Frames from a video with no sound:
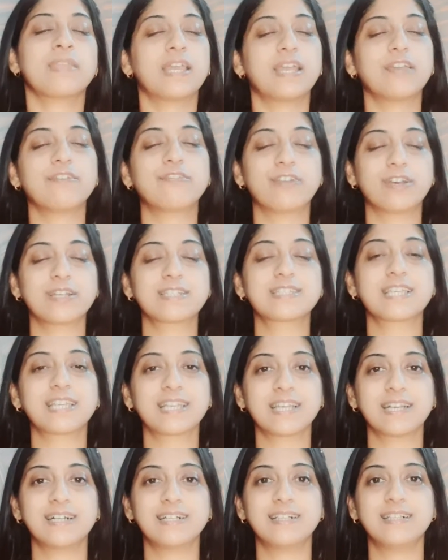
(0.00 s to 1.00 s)
if you are
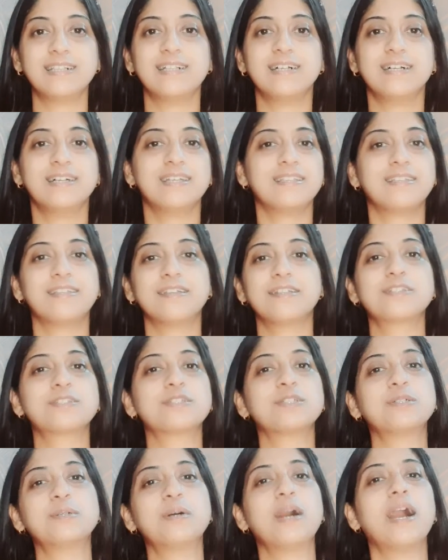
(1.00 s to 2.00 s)
single, there is
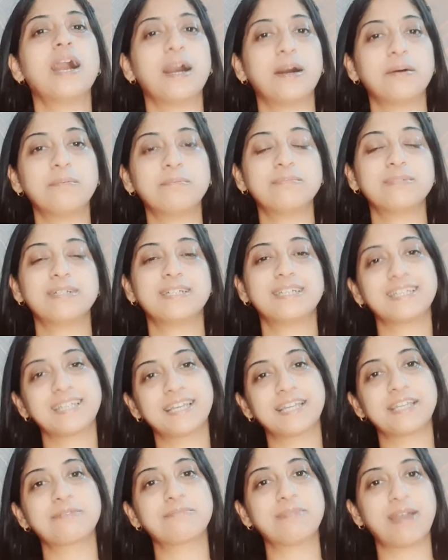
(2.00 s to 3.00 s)
no harm in
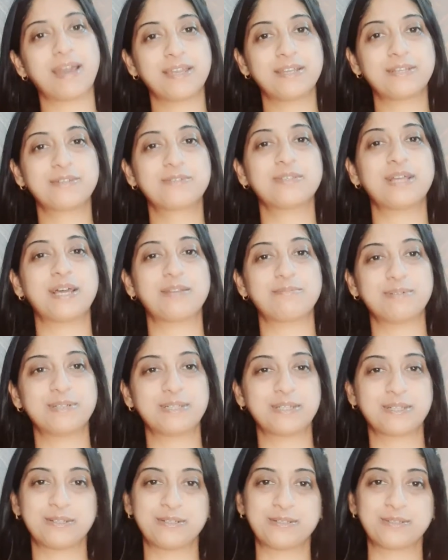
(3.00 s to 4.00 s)
getting married to that
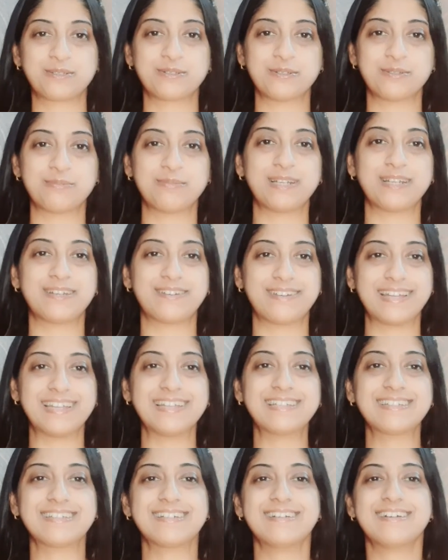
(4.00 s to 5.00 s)
particular soulmate,
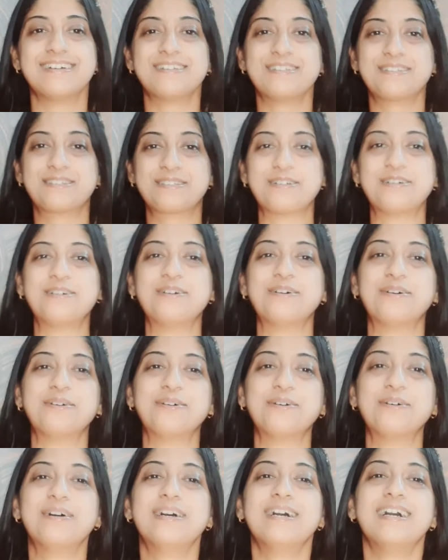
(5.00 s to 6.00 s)
right? So
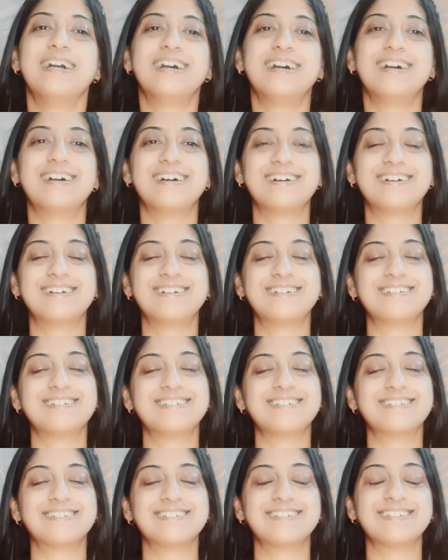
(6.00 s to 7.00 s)

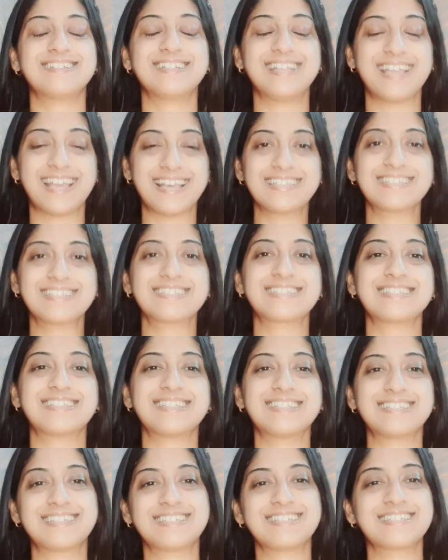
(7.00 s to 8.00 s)
yes,
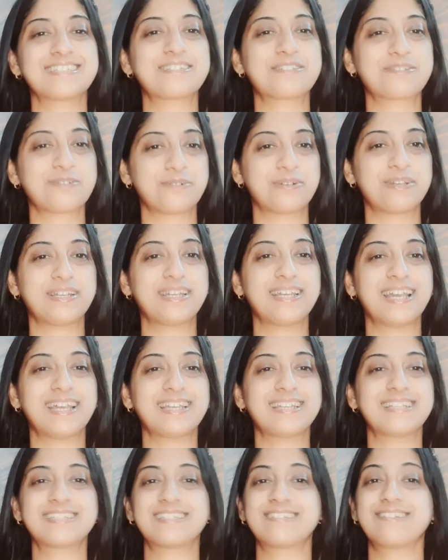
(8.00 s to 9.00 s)
this is a story
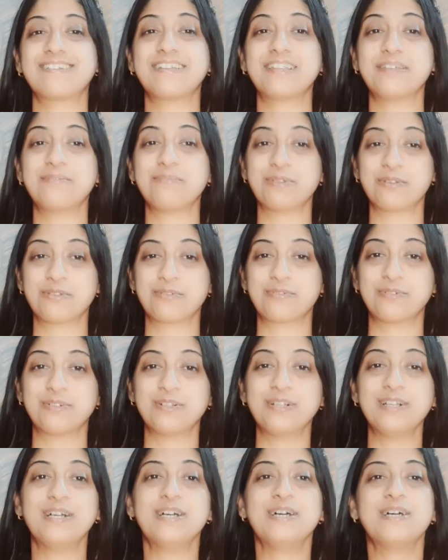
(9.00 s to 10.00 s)
and it's really
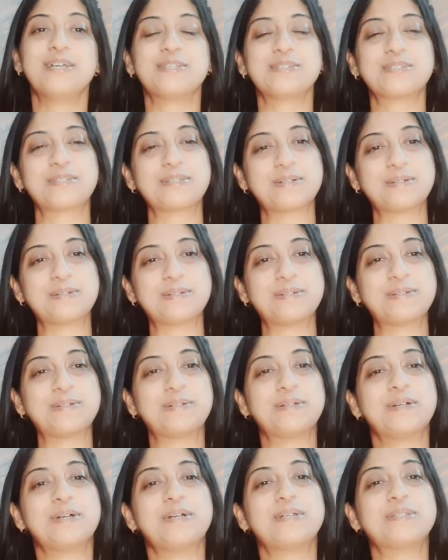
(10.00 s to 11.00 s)
beautiful. So
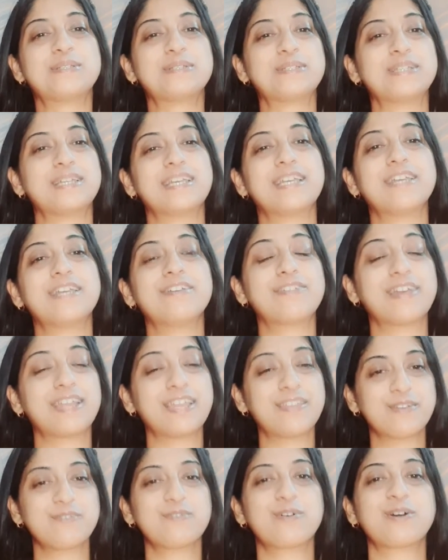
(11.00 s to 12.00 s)
today, if
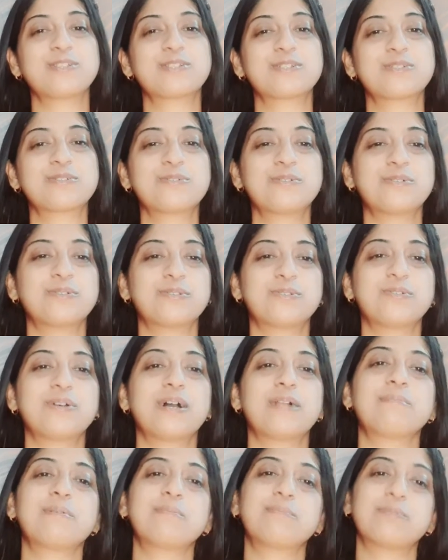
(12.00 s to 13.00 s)
anyone wants to go through,
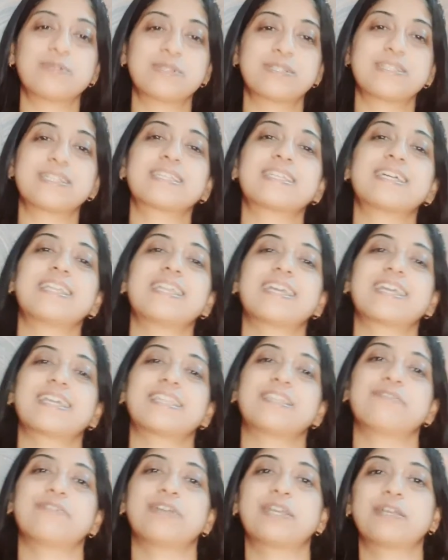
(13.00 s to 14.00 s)
I'll be posting the link in
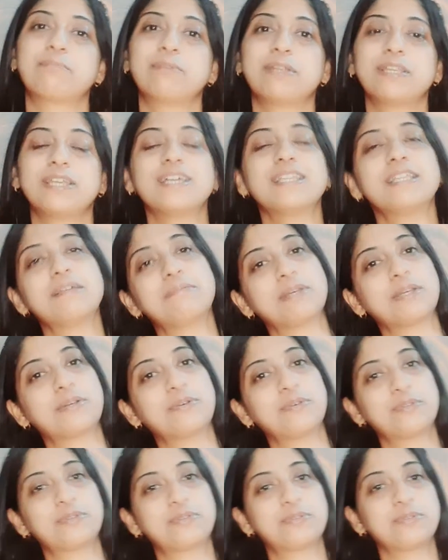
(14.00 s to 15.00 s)
the Wikipedia. They may
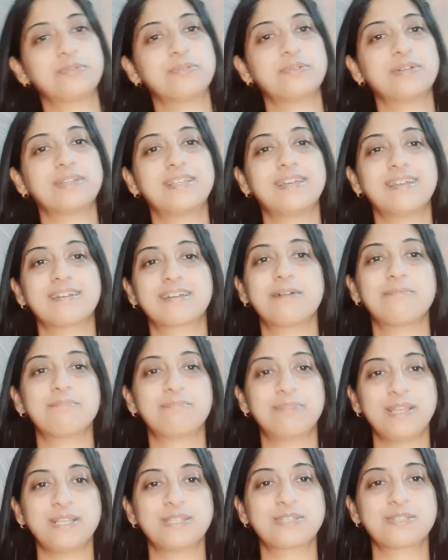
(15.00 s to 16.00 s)
go through their
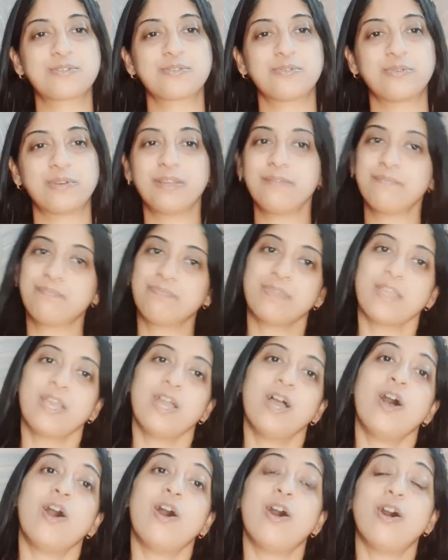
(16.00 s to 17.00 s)
complete story.
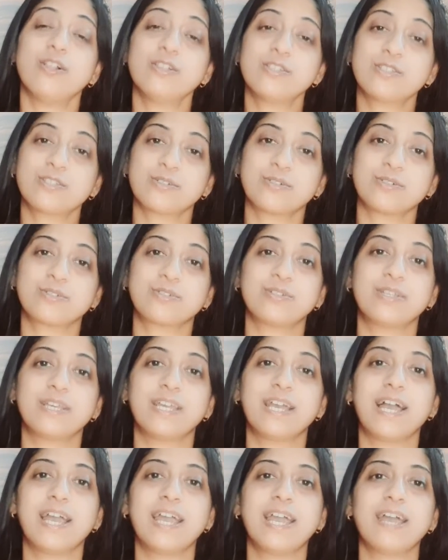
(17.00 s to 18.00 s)
Also, today
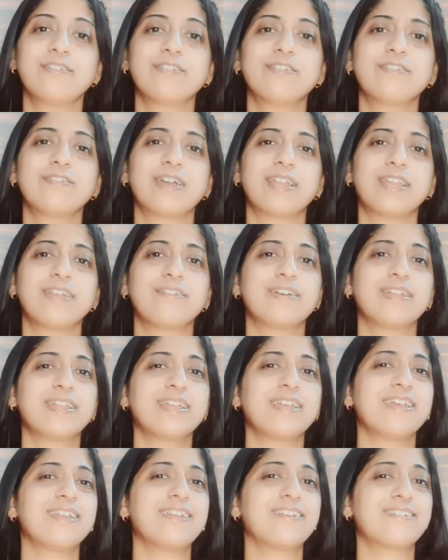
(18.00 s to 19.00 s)
I have a very,
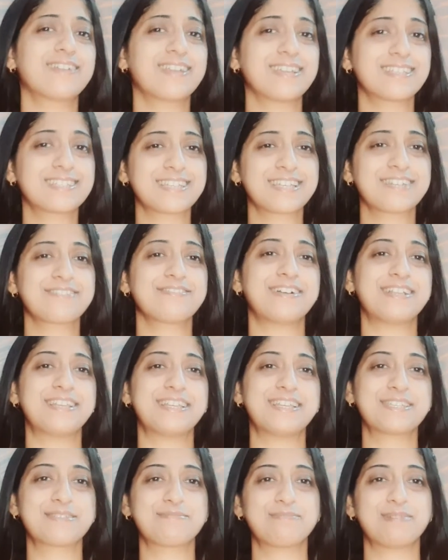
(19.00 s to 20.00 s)
very interesting
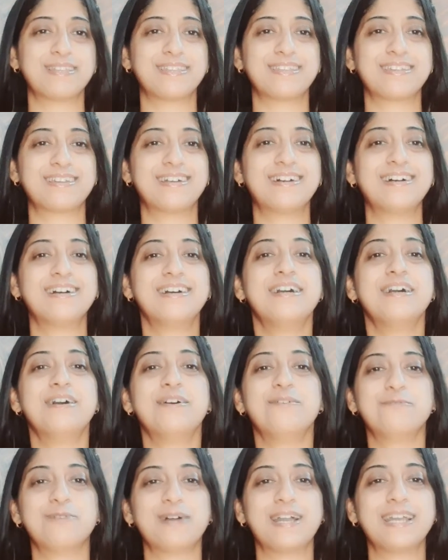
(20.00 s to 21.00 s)
wellness mantra.
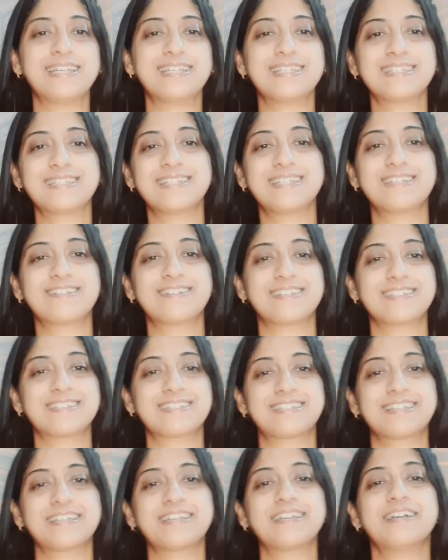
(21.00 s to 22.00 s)
Why it is
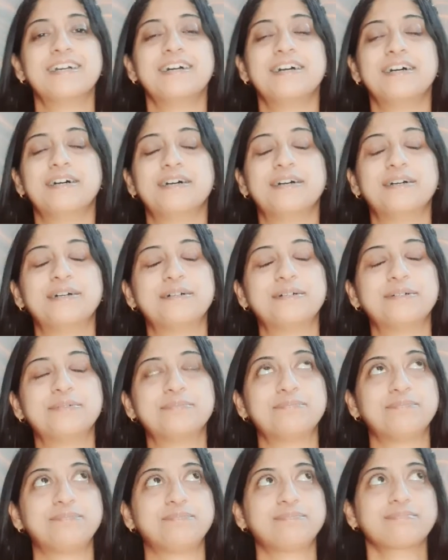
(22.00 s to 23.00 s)
interesting?
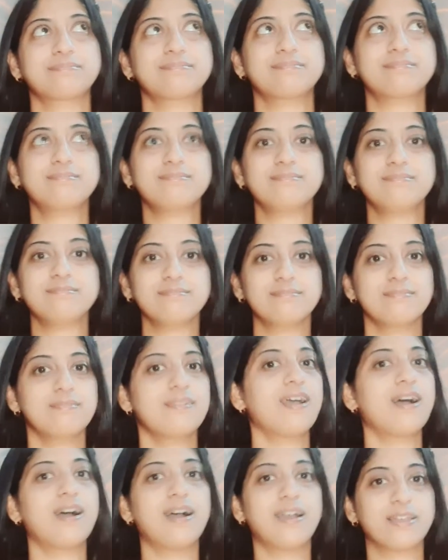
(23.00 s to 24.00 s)

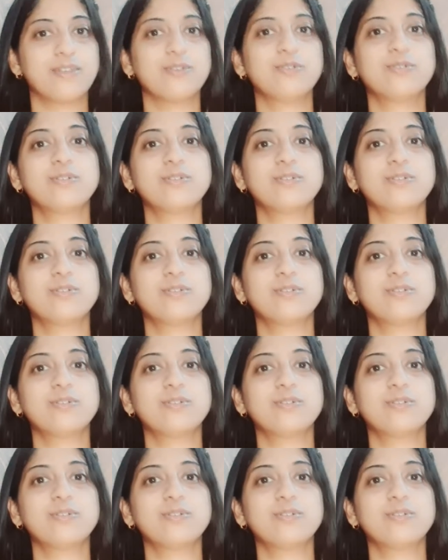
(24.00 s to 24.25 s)
I